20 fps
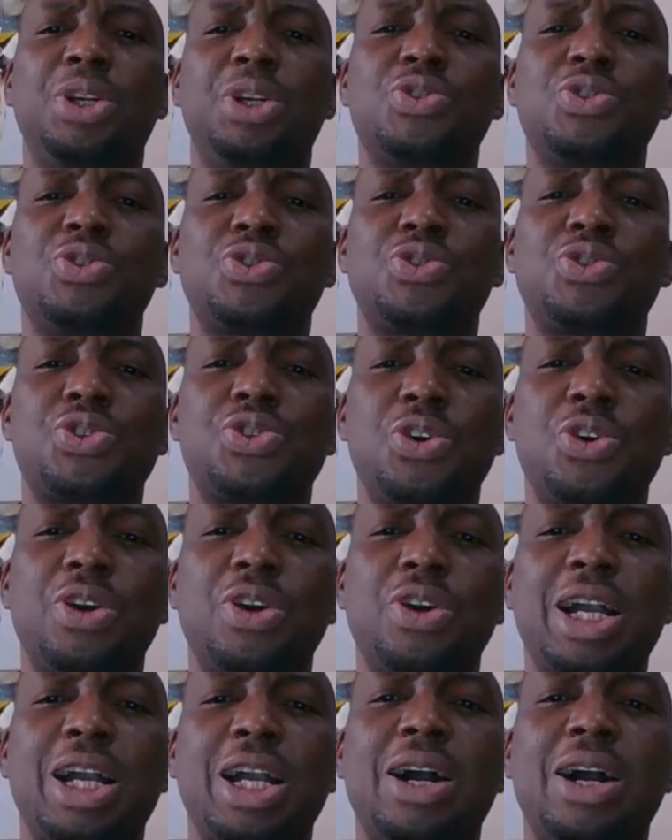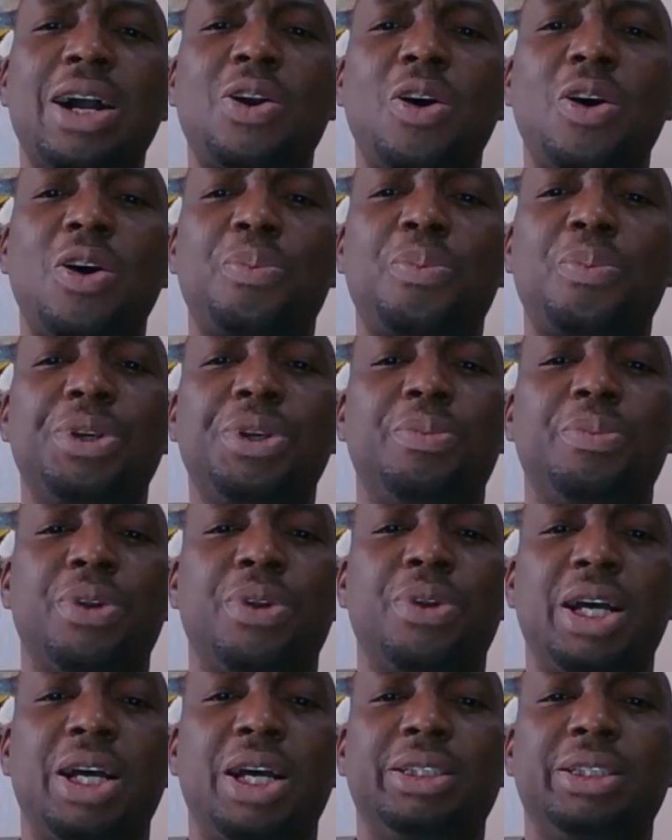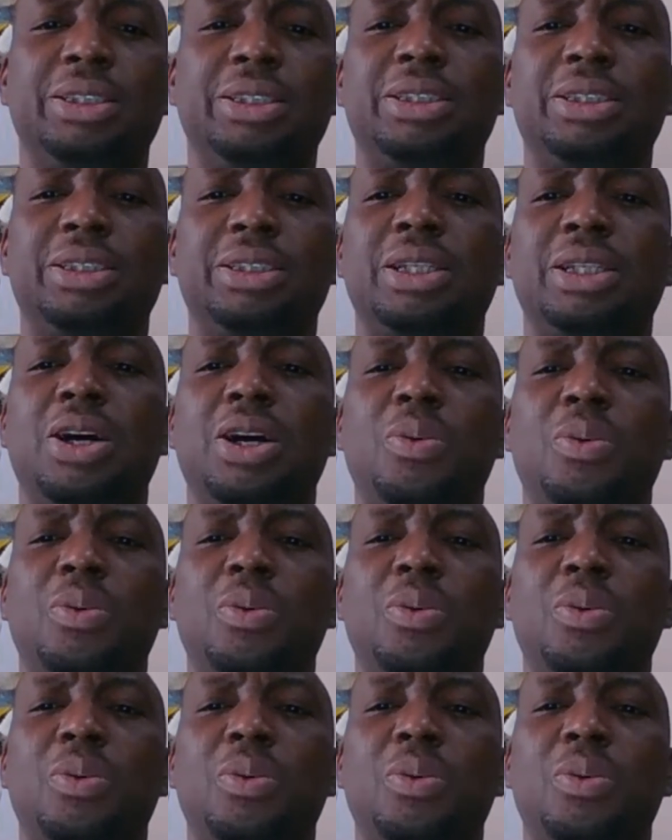But a stronger corporate brand,